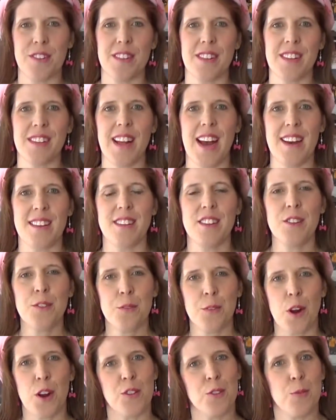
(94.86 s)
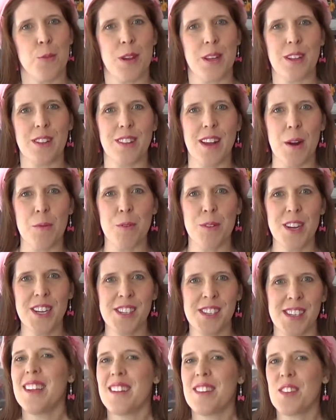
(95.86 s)
and the glasses for our spring
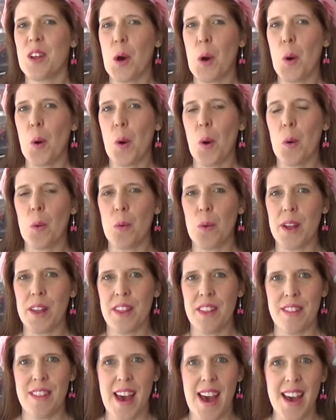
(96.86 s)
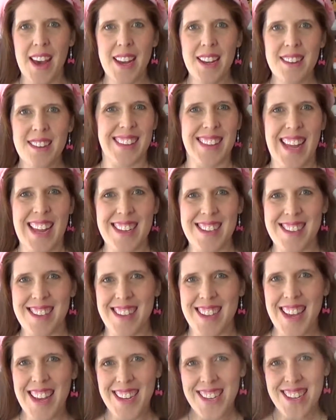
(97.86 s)
collaboration. So with that, let's get